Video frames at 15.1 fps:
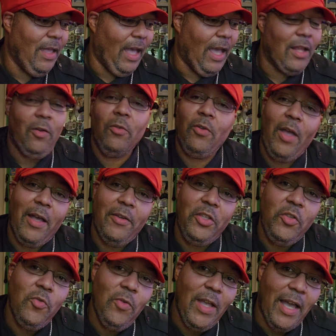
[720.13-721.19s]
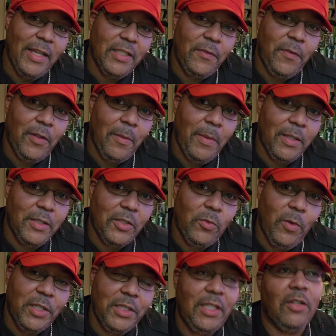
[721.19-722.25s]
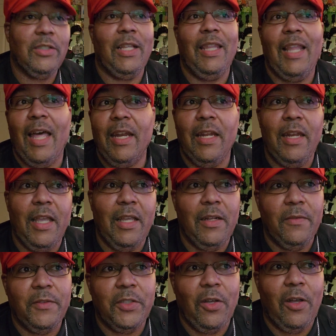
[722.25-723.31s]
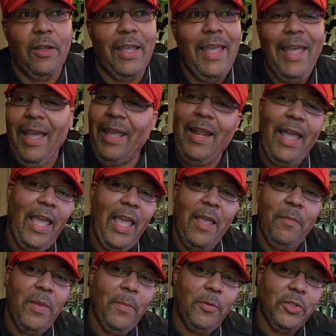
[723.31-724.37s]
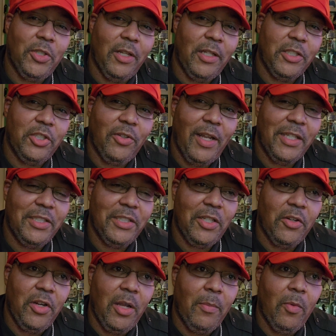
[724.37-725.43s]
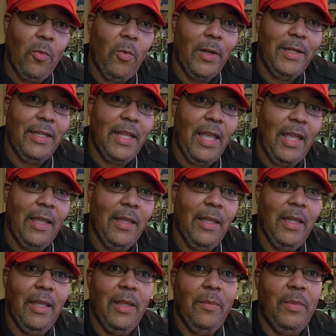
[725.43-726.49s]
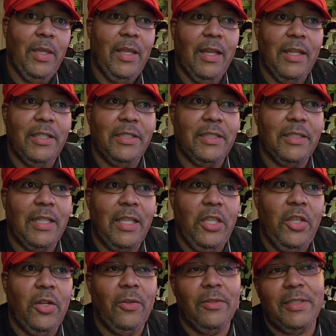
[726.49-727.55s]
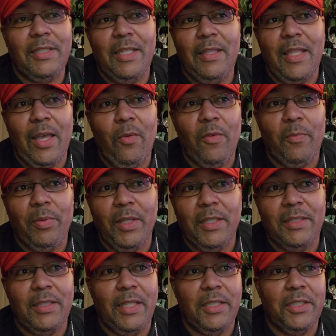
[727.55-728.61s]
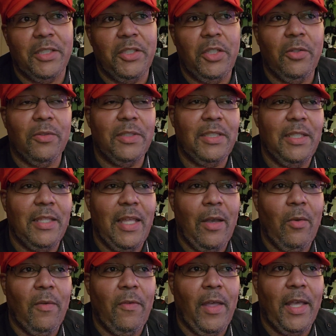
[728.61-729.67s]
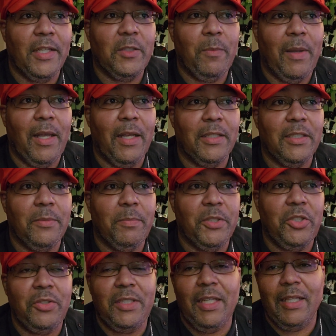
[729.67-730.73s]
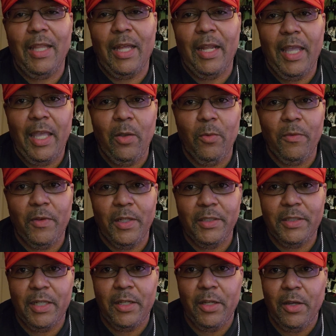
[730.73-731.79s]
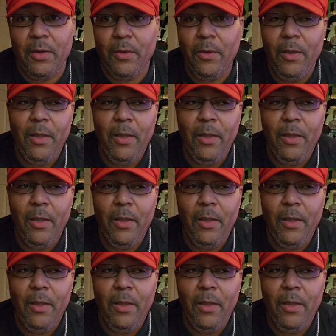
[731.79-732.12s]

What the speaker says: I don't know how you guys feel about the Switch. There's a lot of negative talk. And I hate people trying to trash their #1 day, because you don't see that with PlayStation. You don't see that with Xbox. But you see a lot of hate with Nintendo.